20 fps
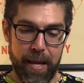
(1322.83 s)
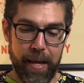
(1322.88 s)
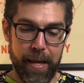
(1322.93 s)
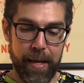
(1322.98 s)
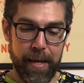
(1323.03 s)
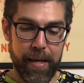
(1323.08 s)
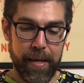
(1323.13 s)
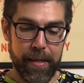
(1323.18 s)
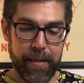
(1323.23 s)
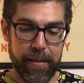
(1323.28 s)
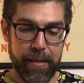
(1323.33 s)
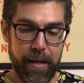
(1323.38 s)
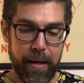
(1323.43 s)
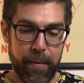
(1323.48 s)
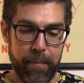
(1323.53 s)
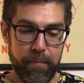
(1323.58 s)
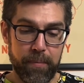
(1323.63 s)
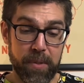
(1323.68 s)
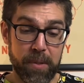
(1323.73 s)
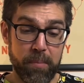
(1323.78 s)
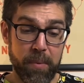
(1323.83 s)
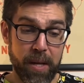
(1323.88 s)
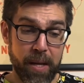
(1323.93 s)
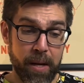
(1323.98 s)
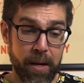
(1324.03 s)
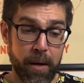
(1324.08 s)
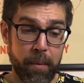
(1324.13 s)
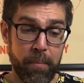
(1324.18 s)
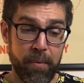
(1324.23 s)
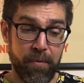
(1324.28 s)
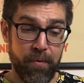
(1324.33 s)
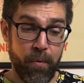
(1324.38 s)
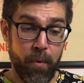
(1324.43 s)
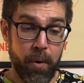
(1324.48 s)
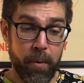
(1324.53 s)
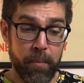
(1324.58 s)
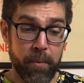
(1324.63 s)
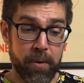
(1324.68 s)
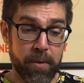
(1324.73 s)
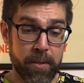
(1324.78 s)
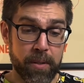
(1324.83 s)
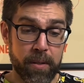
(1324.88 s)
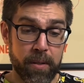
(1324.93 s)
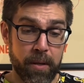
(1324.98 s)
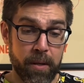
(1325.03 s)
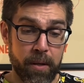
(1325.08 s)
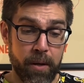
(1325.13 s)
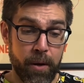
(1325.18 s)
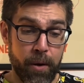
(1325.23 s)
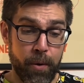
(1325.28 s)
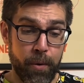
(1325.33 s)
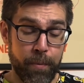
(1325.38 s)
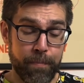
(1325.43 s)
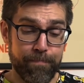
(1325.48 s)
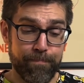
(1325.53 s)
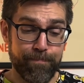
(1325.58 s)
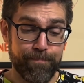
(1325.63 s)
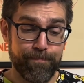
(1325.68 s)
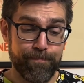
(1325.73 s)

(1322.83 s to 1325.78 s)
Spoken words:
And speaking of performers, you